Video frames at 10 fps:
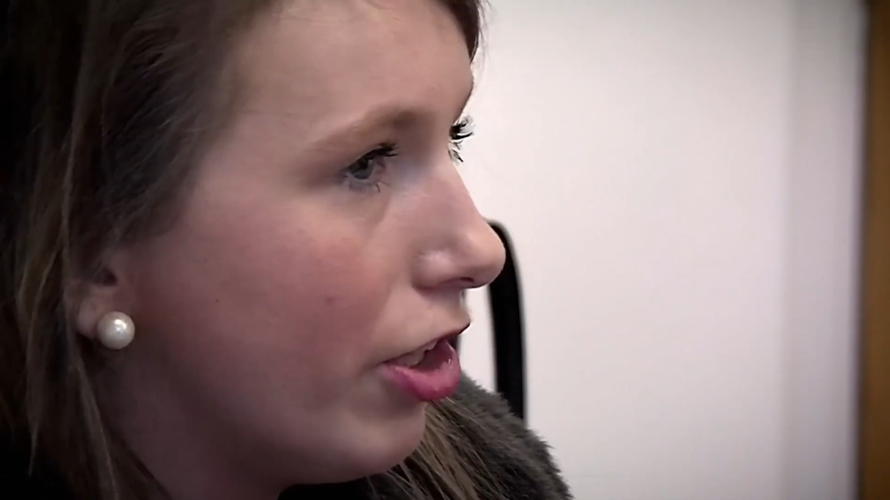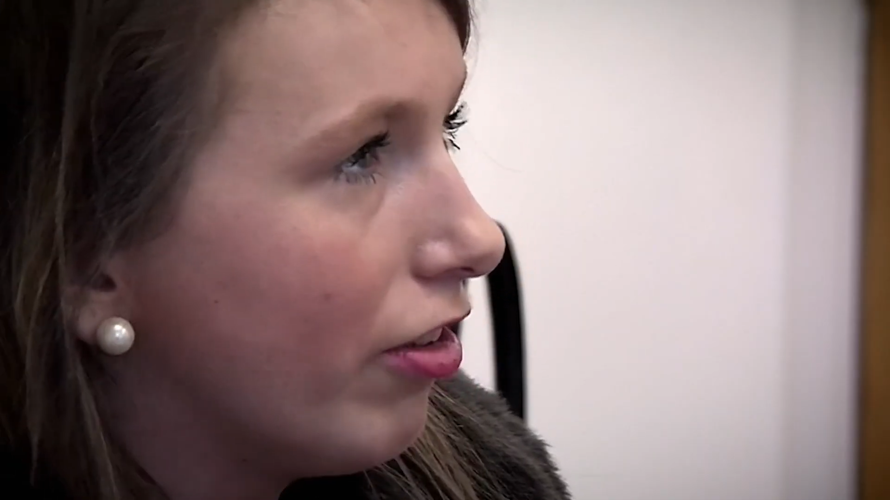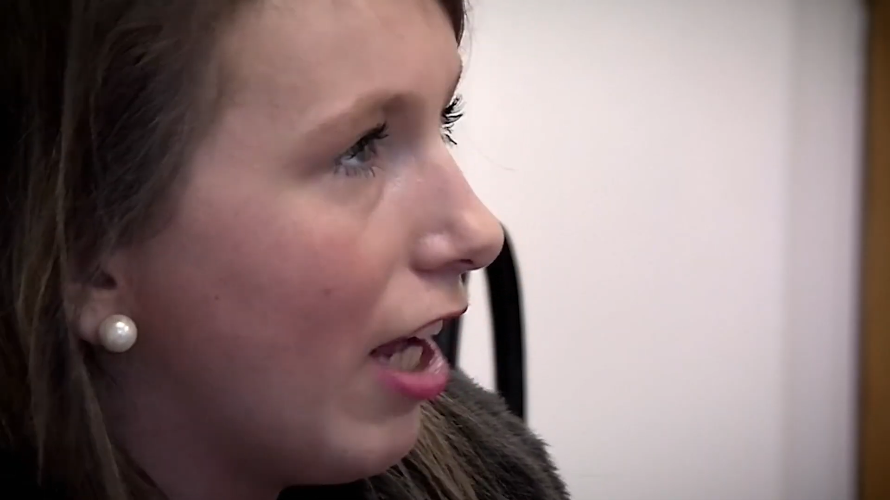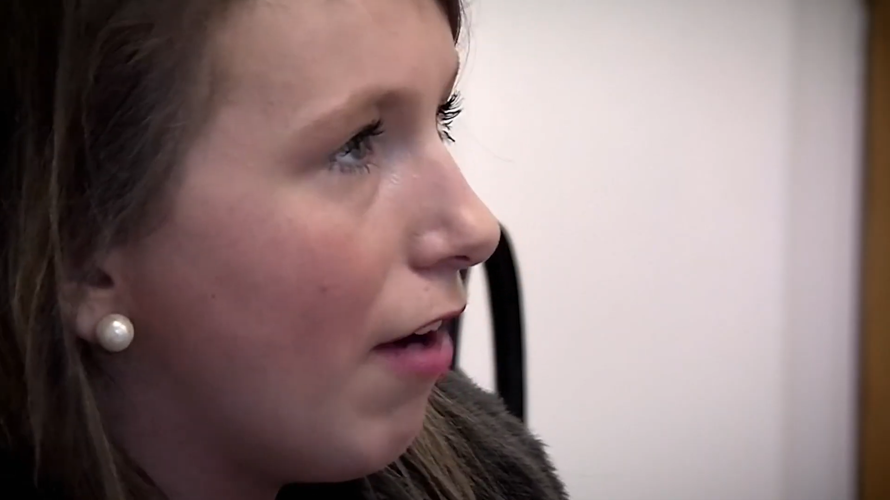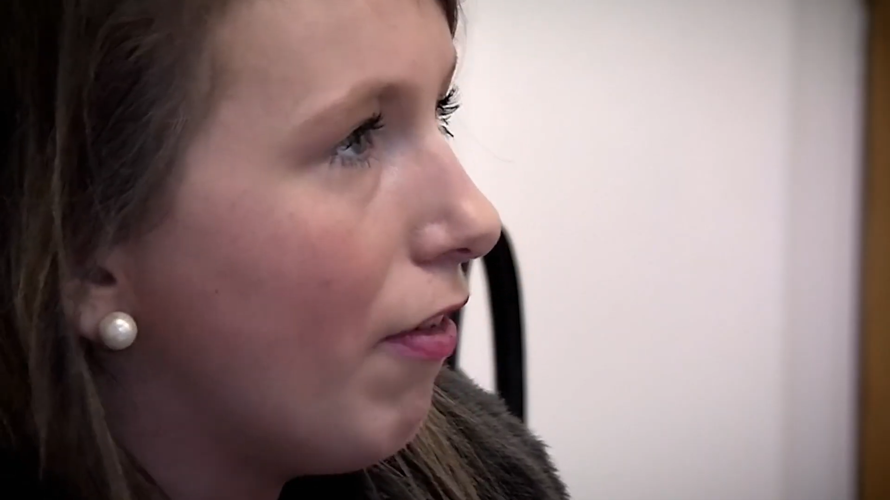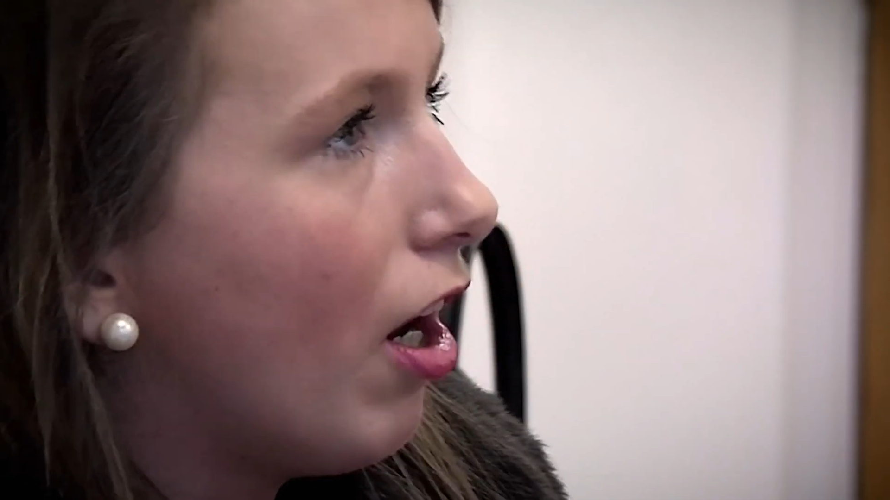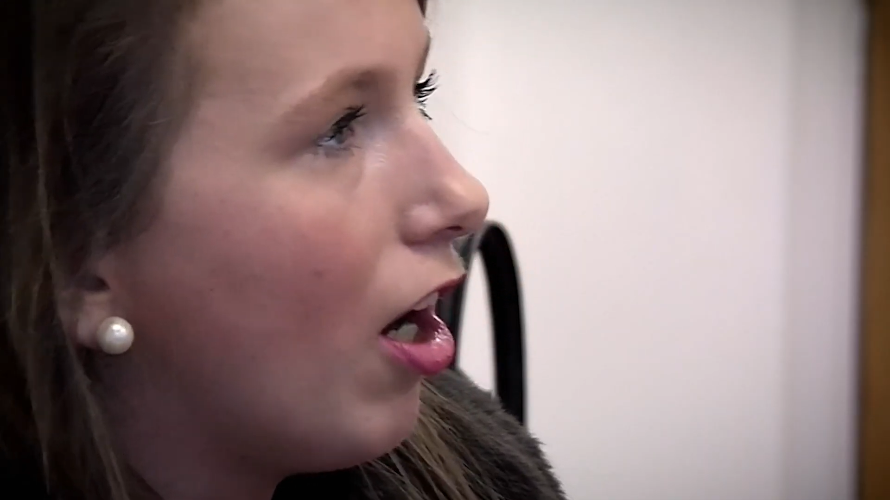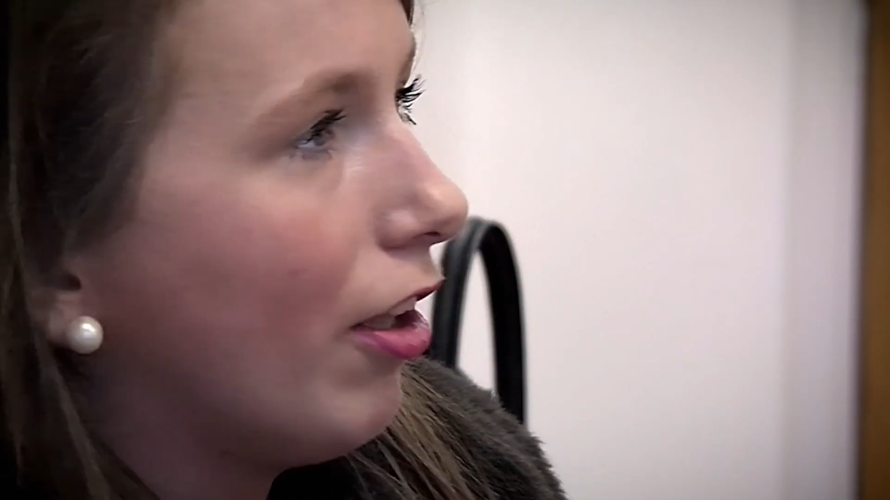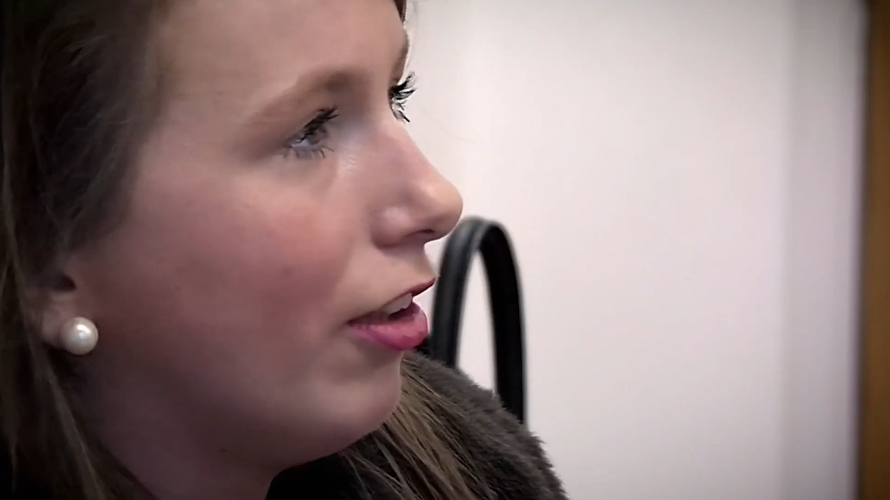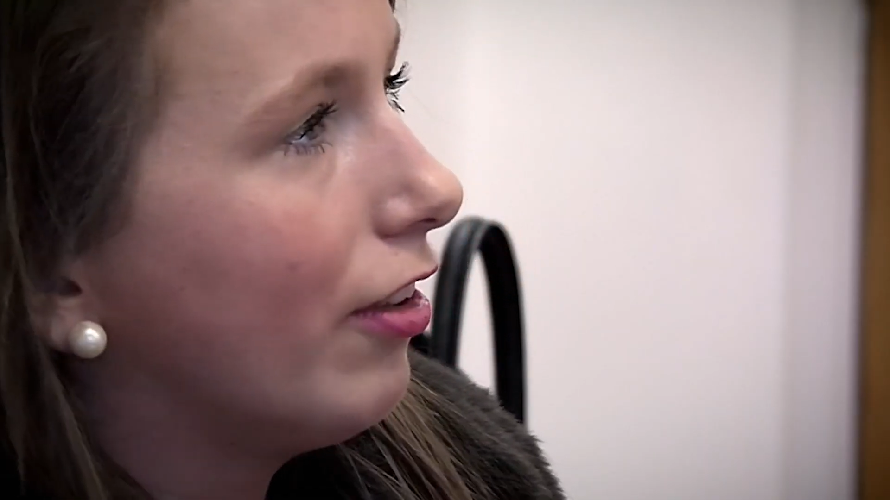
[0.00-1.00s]
just to have a
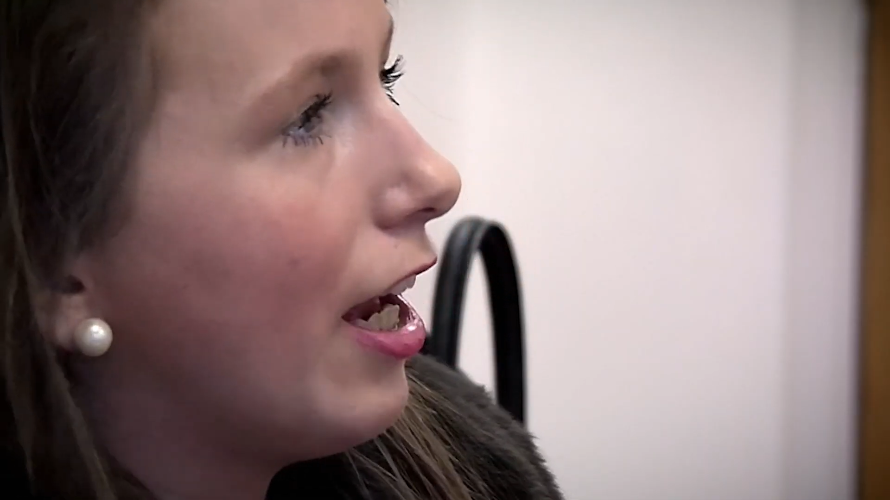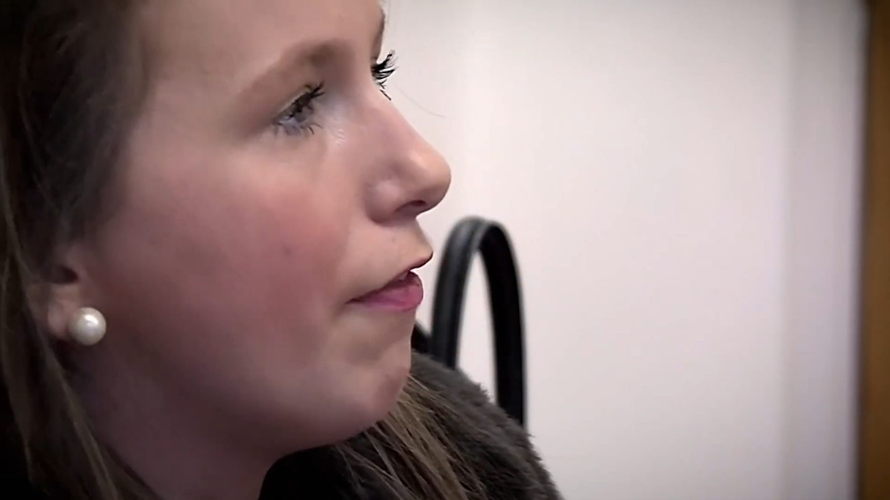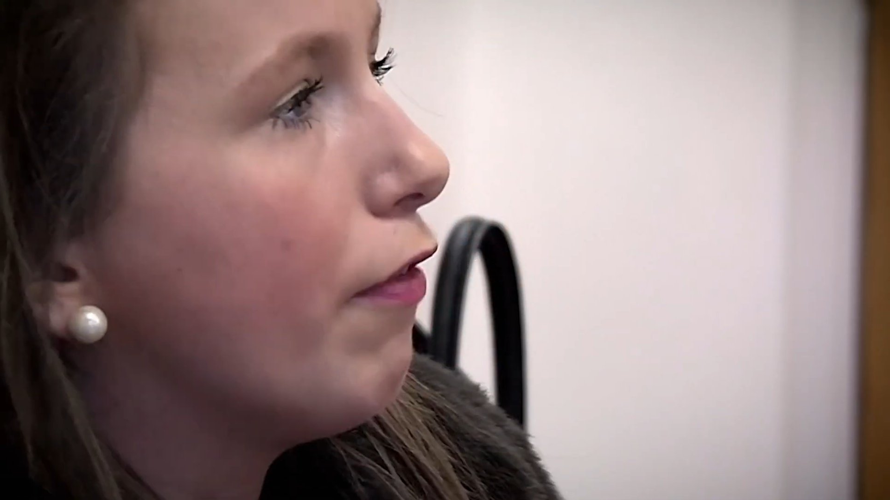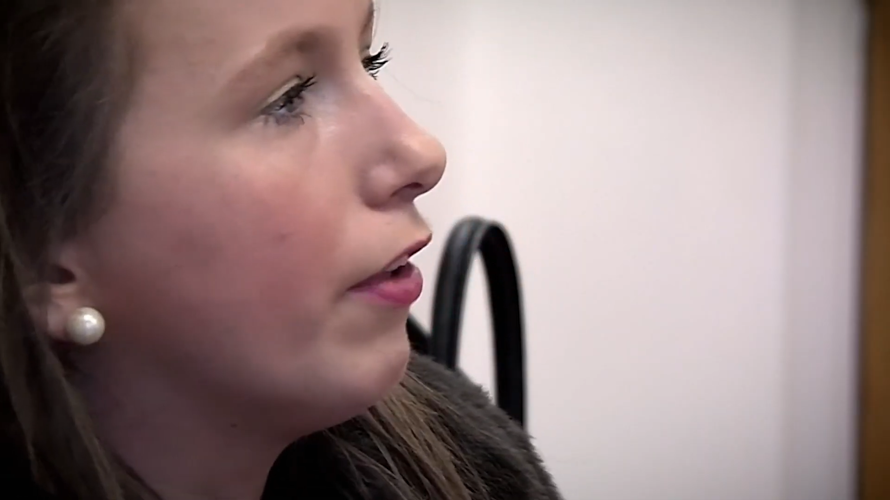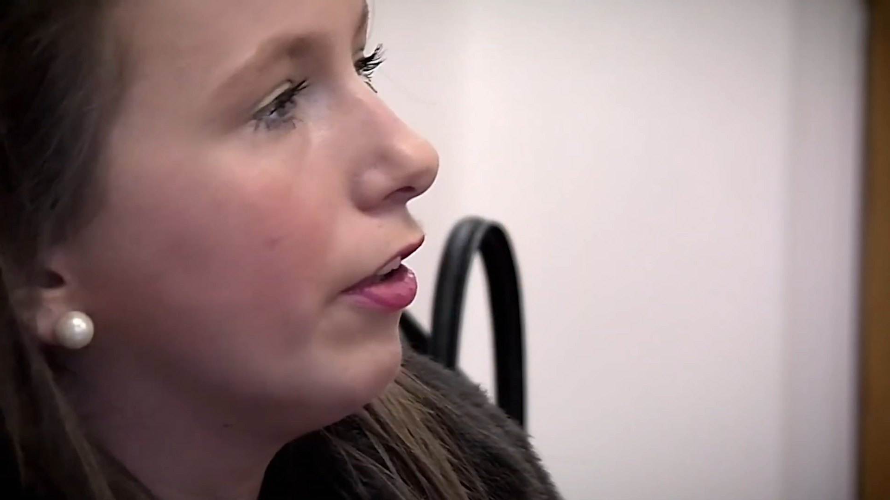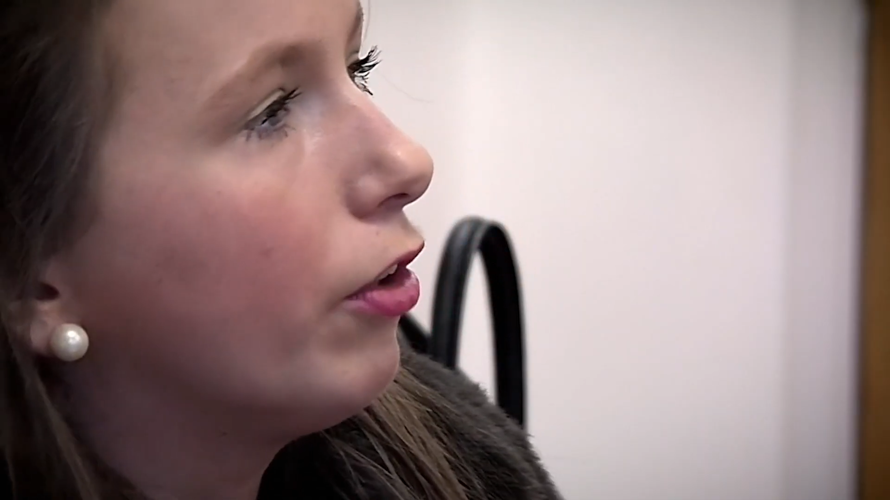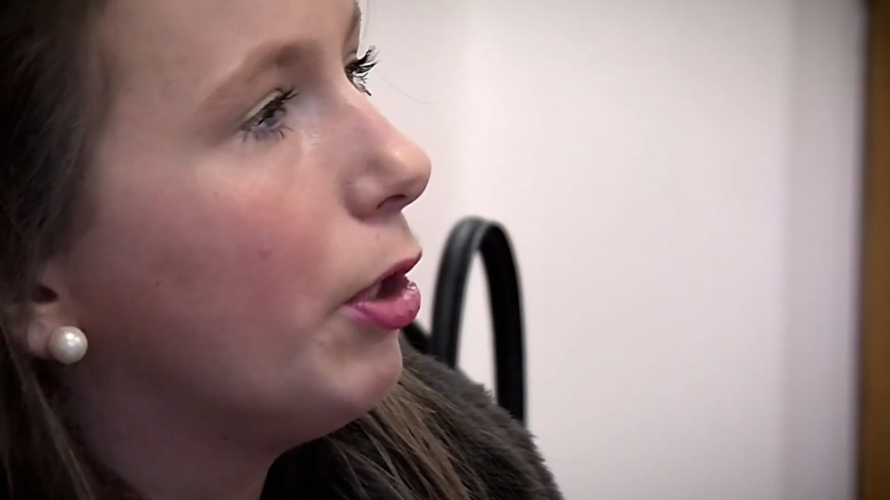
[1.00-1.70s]
hug and say everything's